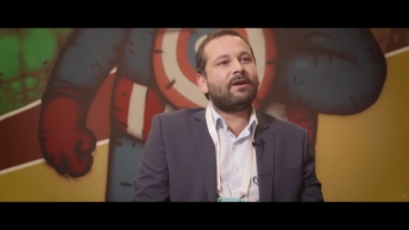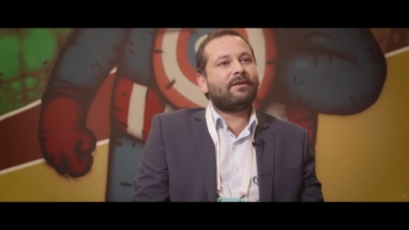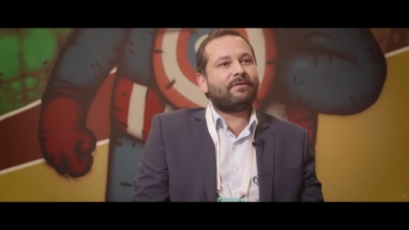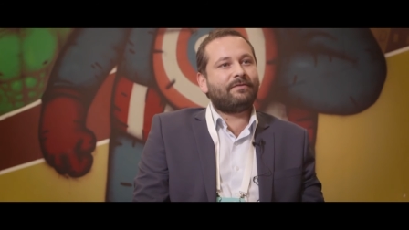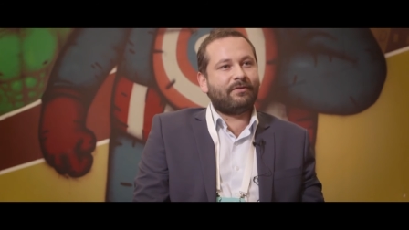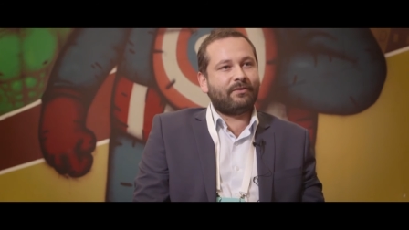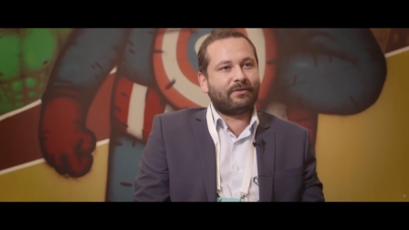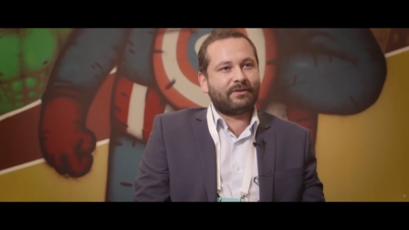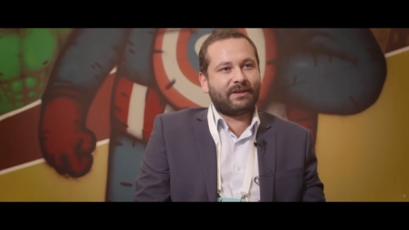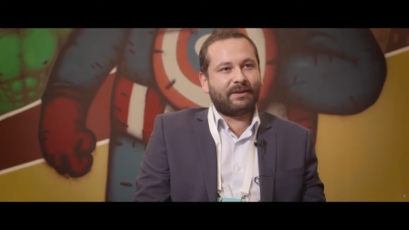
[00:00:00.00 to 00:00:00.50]

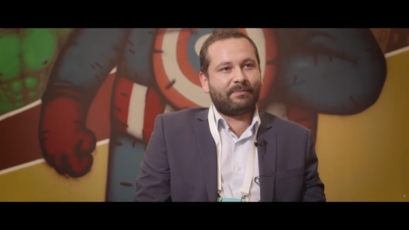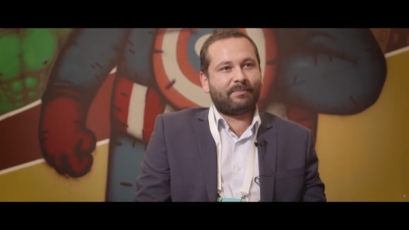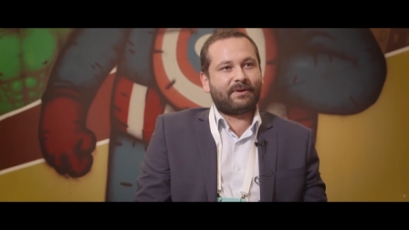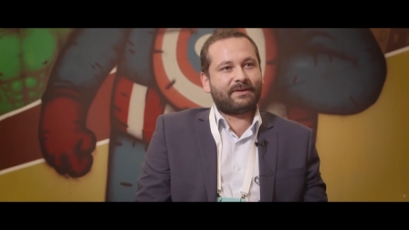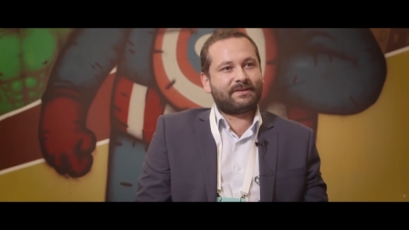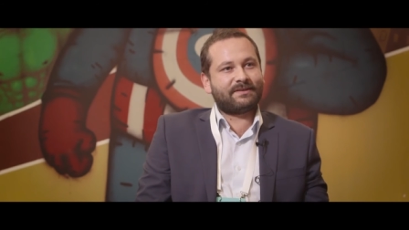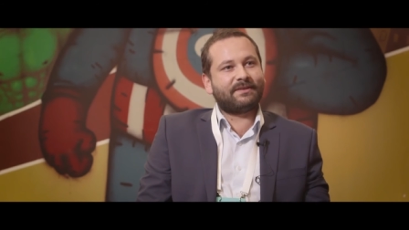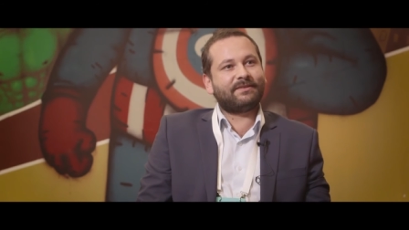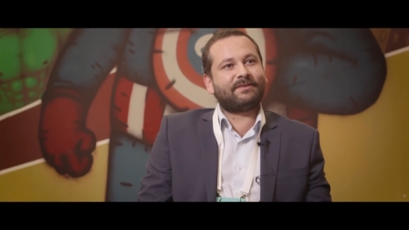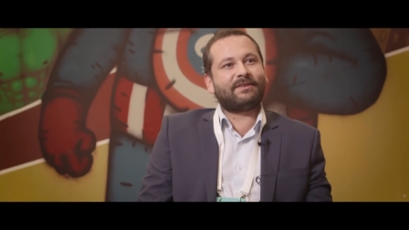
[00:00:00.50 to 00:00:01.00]
40
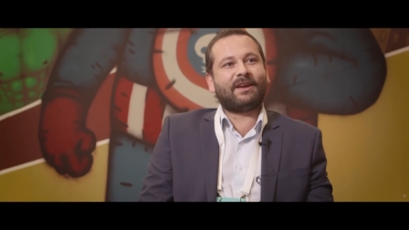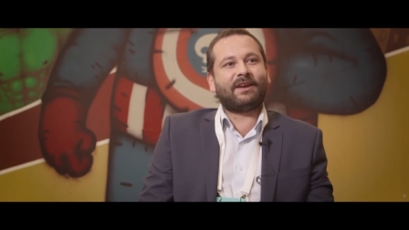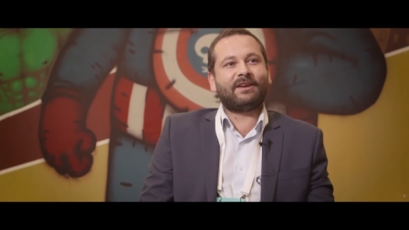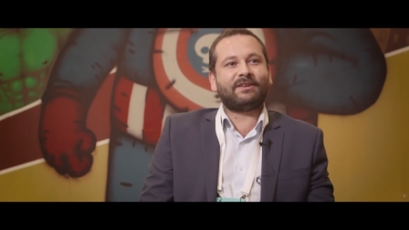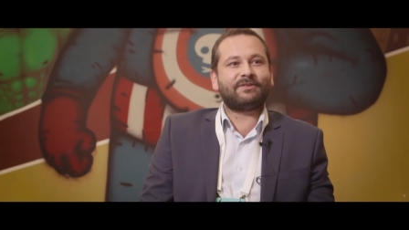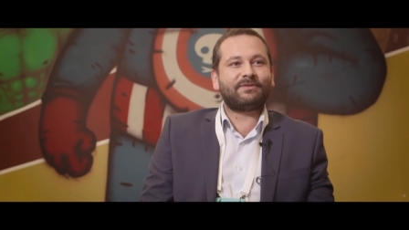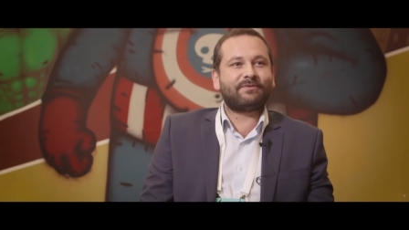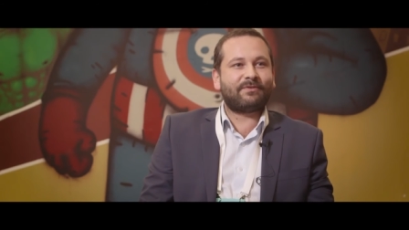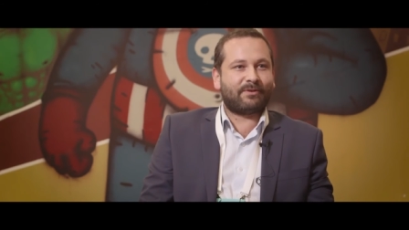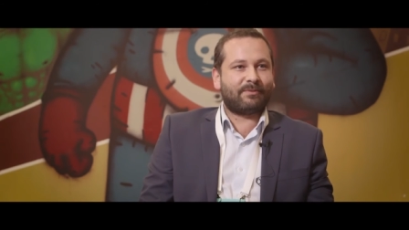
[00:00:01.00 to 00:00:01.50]

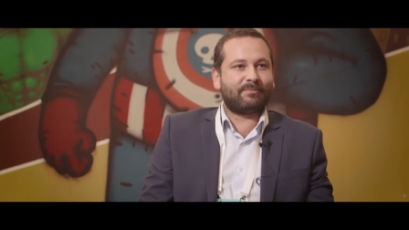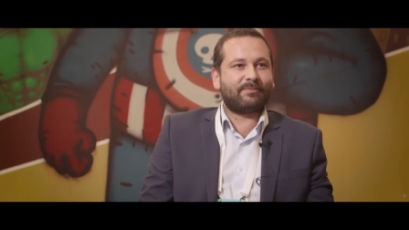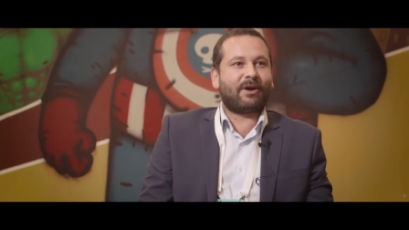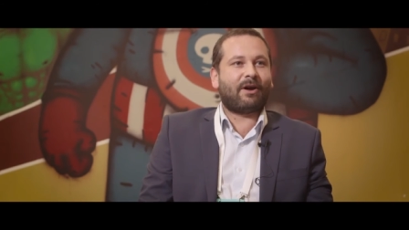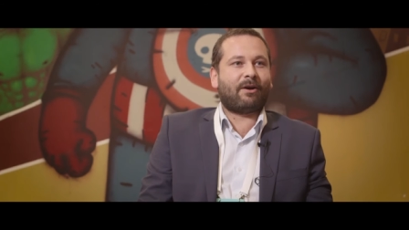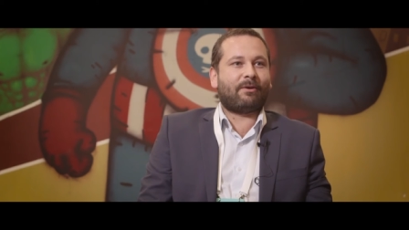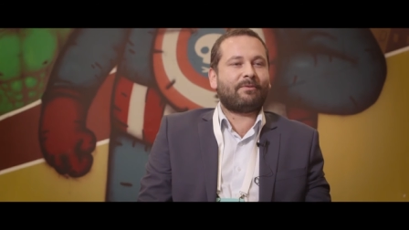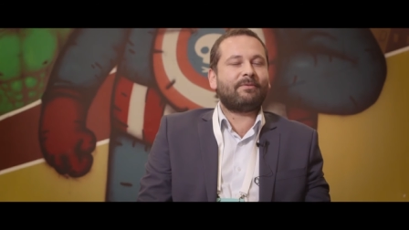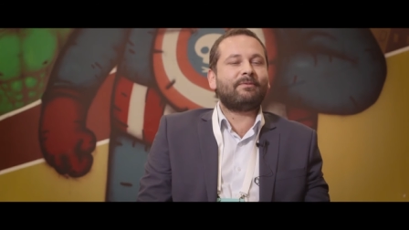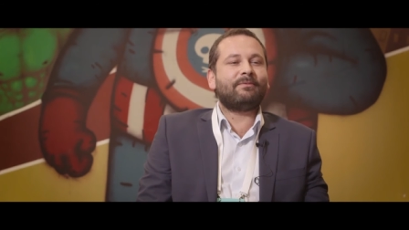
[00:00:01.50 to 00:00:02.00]
percentage from
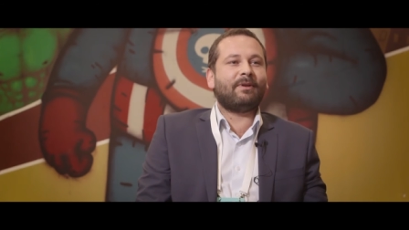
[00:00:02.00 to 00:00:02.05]
now,